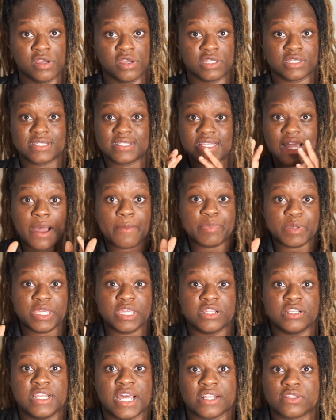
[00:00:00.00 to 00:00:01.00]
Stop
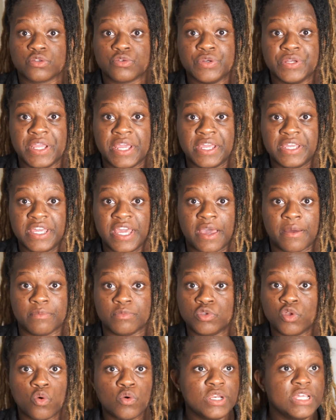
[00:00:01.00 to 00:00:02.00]
eating at 3 a.m.
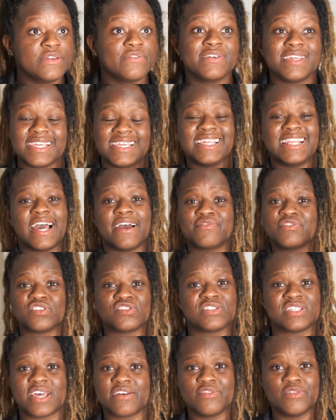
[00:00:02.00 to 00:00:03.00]
Don't even eat after
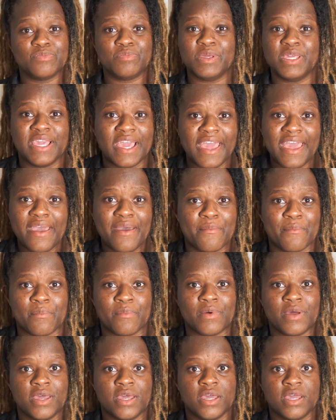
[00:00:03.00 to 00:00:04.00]
7 p.m.
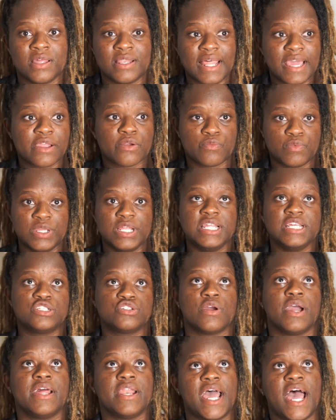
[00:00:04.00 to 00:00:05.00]
Like really
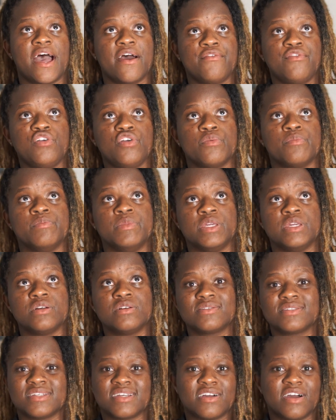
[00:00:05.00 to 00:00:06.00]
try to have your
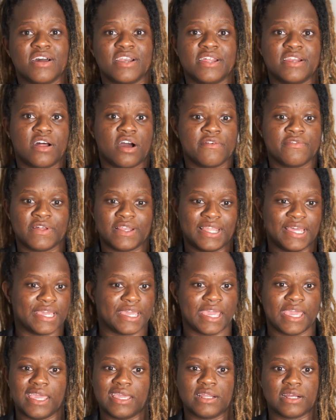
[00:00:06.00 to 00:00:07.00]
meals and cut it off at like
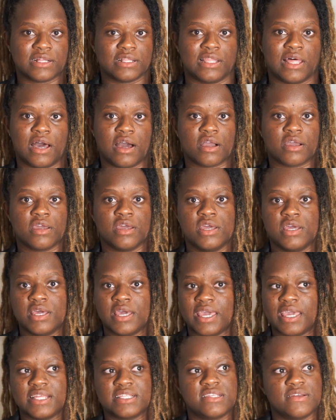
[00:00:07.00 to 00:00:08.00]
8 o'clock,
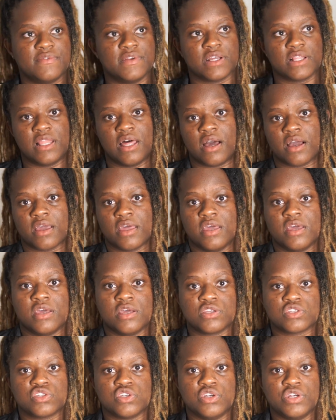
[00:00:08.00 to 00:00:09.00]
7 o'clock.
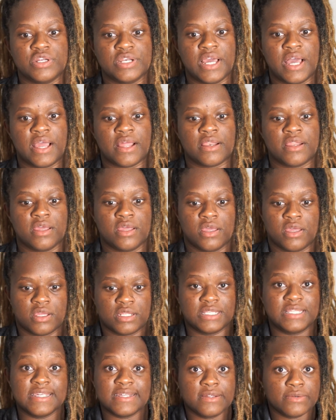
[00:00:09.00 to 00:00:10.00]
So you're not
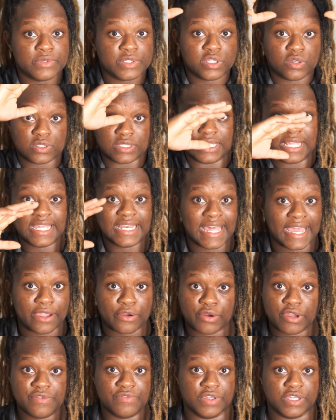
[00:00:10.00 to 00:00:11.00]
dealing with those late night
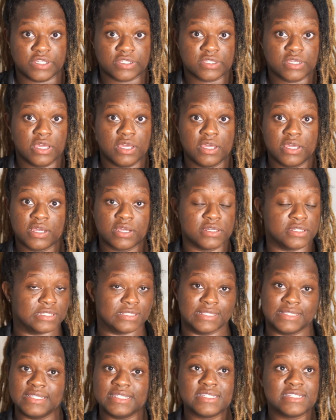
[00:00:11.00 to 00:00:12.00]
cravings, because
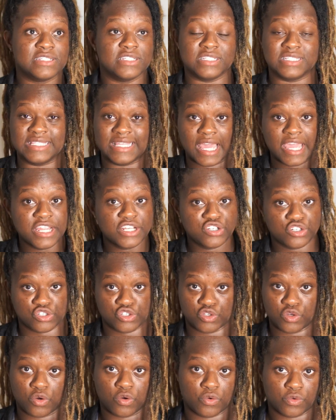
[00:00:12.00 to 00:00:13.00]
it's just danger
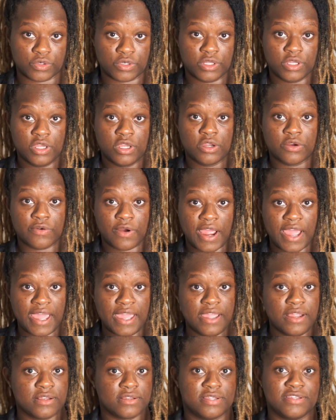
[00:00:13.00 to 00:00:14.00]
zone,
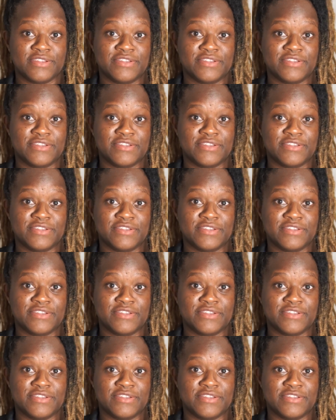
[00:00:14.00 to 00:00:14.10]
right?